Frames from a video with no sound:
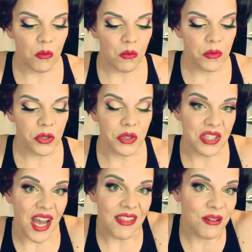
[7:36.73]
you can
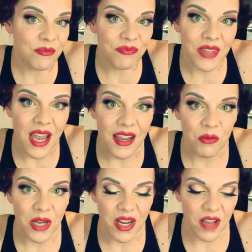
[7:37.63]
dye them. When
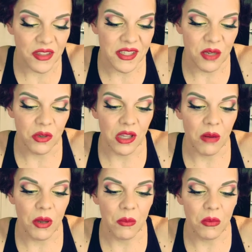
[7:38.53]
I got these, they were a little
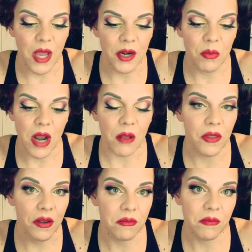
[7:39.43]
bit lighter
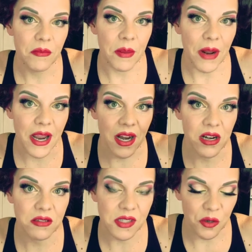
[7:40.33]
brown than my hair,
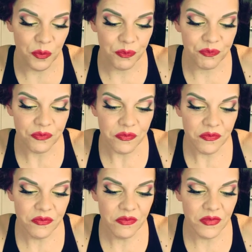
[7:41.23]
so
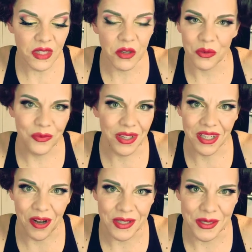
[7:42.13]
they're fucking
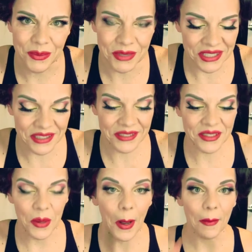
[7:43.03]
awesome.
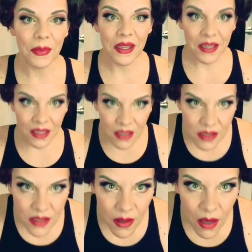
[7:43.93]
Okay,
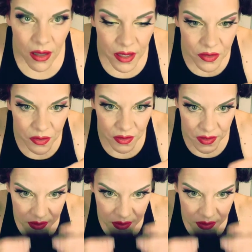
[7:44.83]
so all I do is